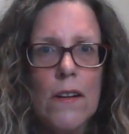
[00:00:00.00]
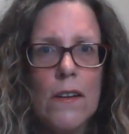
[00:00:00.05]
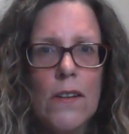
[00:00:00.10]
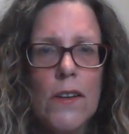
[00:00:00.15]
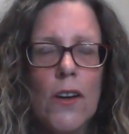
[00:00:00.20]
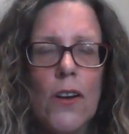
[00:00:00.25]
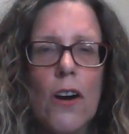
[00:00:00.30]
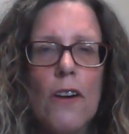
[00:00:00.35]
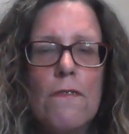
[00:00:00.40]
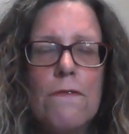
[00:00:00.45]

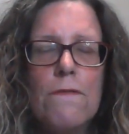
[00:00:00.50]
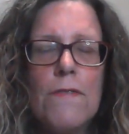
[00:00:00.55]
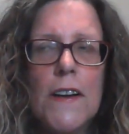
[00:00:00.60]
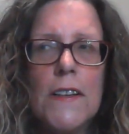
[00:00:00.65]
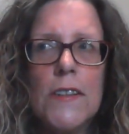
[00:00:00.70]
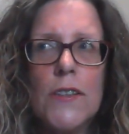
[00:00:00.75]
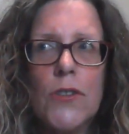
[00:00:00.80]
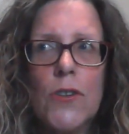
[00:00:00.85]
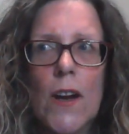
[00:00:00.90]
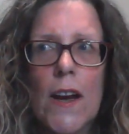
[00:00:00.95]
you got
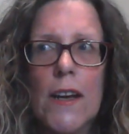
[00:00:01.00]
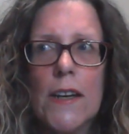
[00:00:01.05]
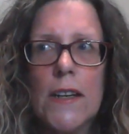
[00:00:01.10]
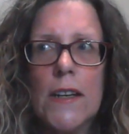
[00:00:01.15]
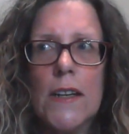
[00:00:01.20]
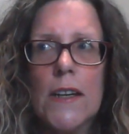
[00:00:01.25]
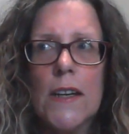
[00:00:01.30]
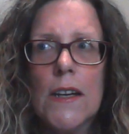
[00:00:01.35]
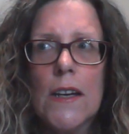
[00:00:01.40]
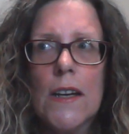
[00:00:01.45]

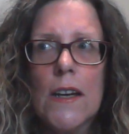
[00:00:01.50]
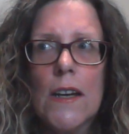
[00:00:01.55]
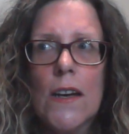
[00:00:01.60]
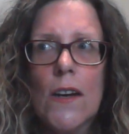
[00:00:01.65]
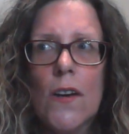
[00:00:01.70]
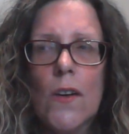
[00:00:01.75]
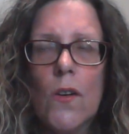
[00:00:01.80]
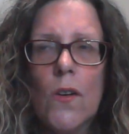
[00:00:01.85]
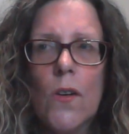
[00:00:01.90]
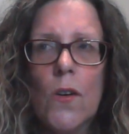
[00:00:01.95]
frustrated,
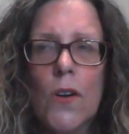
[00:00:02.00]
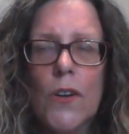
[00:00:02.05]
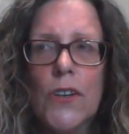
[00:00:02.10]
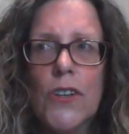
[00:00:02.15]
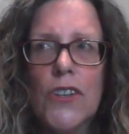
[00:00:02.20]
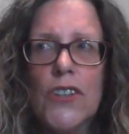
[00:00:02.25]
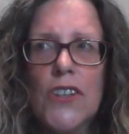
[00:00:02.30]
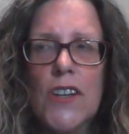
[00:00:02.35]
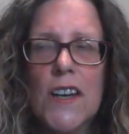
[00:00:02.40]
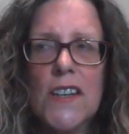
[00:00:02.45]
or
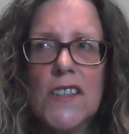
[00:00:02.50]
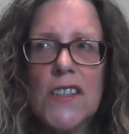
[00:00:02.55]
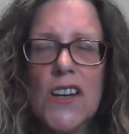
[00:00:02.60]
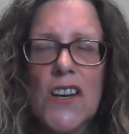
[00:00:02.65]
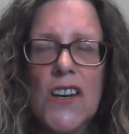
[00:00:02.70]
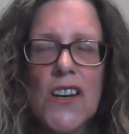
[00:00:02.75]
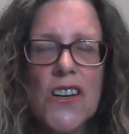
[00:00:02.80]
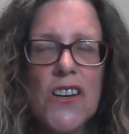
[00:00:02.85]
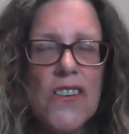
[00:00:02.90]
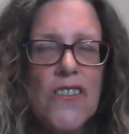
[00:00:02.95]
you just
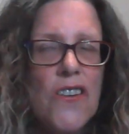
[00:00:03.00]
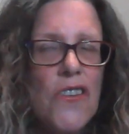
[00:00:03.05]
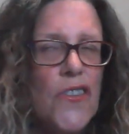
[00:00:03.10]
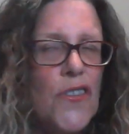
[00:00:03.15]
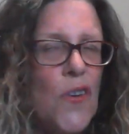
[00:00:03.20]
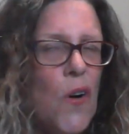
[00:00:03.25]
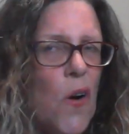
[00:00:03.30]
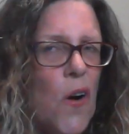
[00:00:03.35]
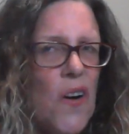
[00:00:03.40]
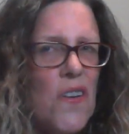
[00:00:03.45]

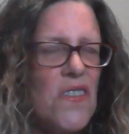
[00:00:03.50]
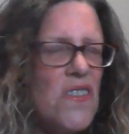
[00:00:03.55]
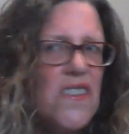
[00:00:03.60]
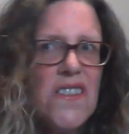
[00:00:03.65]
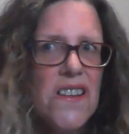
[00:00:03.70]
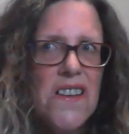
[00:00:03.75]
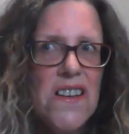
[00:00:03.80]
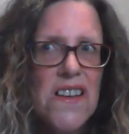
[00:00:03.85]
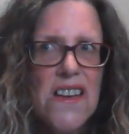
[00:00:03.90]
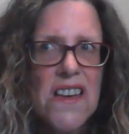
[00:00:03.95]
thought,
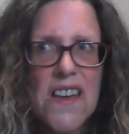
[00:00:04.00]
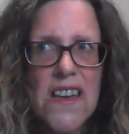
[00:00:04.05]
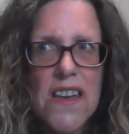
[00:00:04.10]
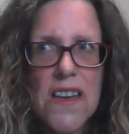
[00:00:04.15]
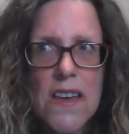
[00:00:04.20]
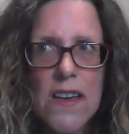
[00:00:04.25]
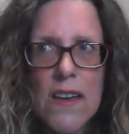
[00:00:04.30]
ugh.